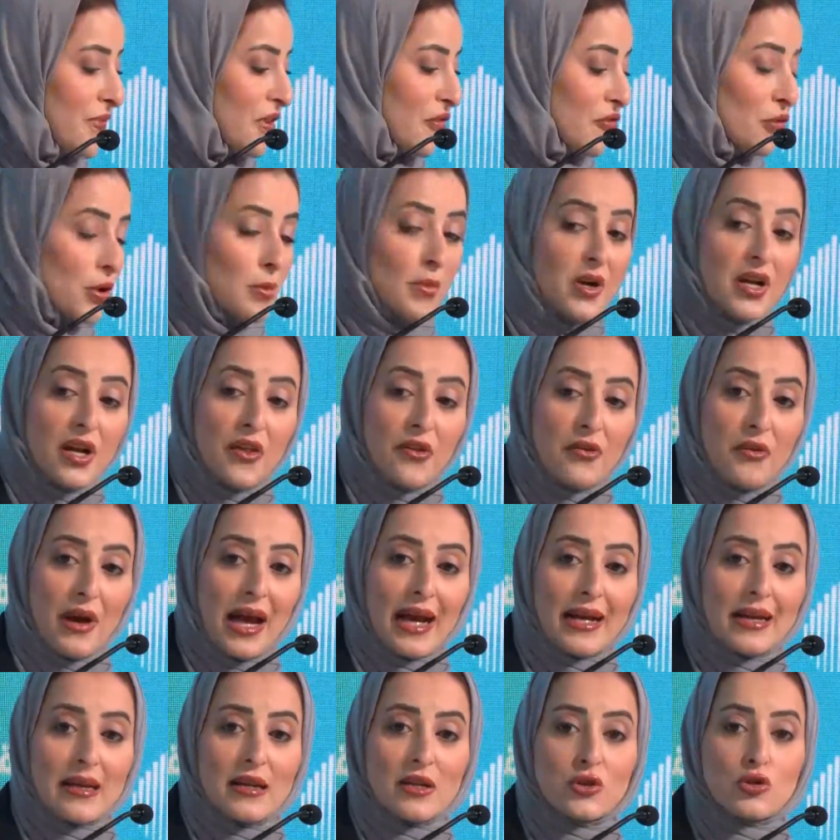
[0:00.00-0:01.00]
From another
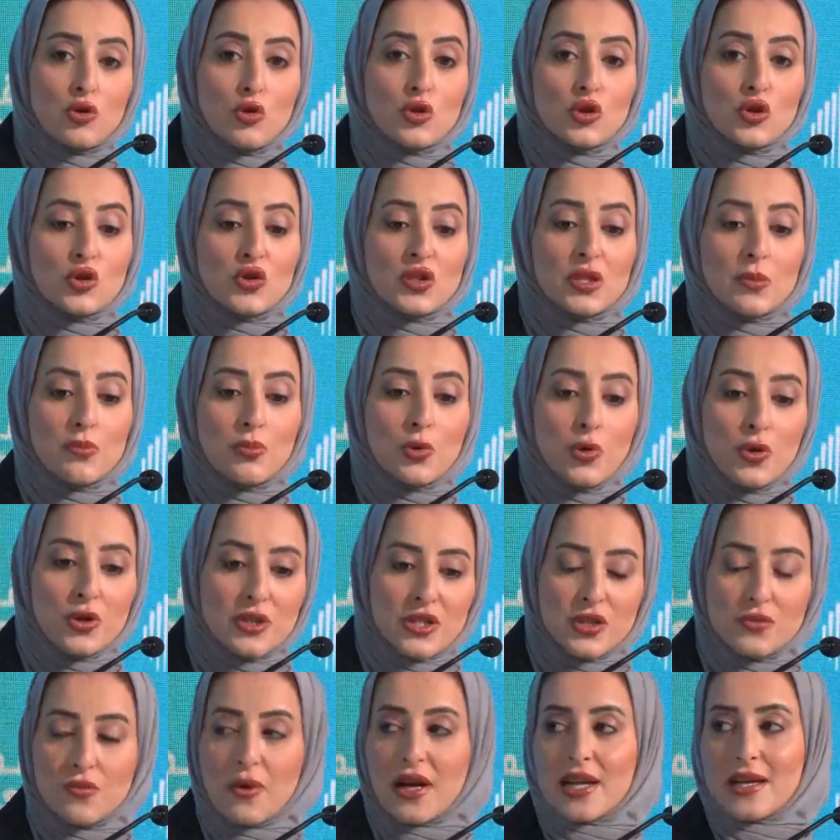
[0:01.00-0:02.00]
angle, it also
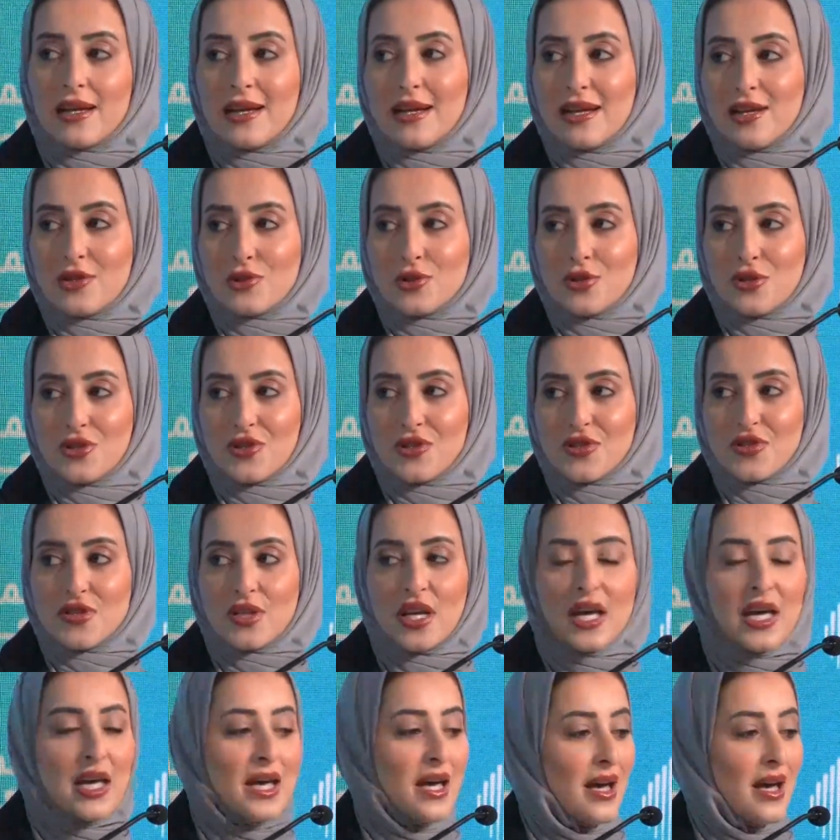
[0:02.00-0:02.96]
supports regulators